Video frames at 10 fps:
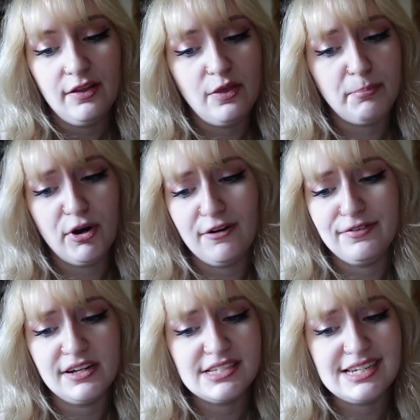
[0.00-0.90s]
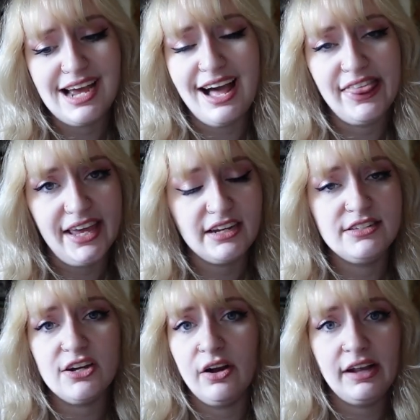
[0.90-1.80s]
the perfect gothic,
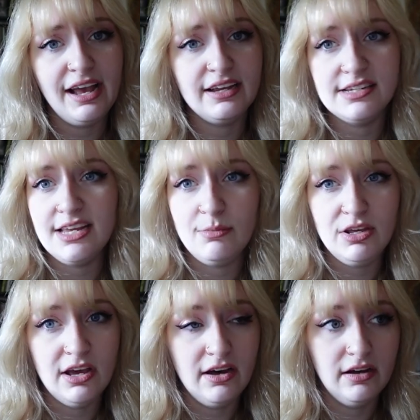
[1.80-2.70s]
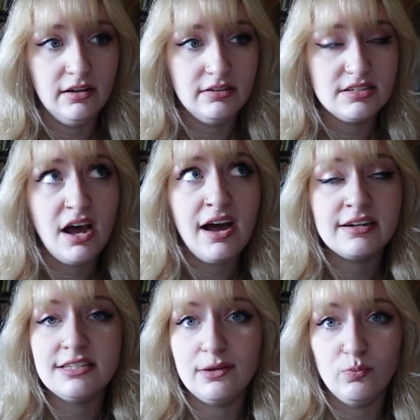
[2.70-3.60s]
dark academia,
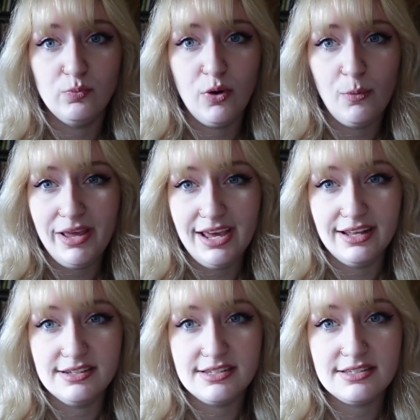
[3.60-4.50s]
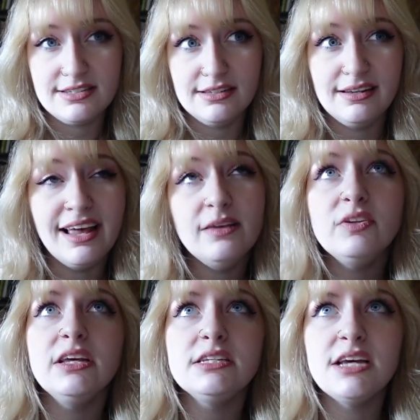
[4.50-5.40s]
toxic romance. Not even
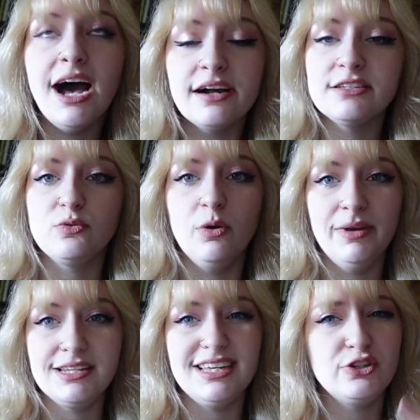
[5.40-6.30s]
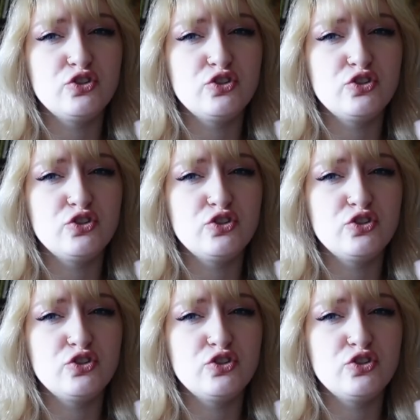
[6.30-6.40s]
like toxic romance, like